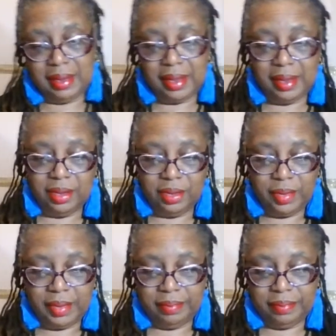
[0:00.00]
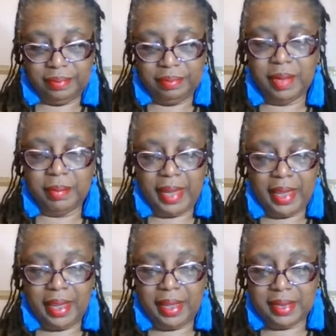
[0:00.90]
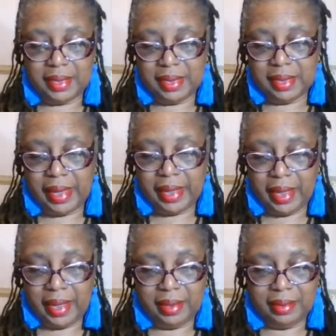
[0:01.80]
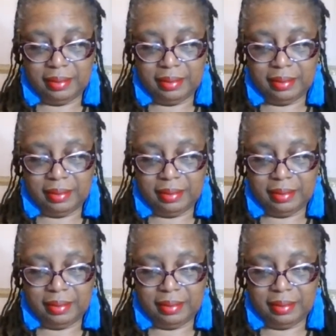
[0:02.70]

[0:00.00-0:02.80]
can do it, but my head says I can.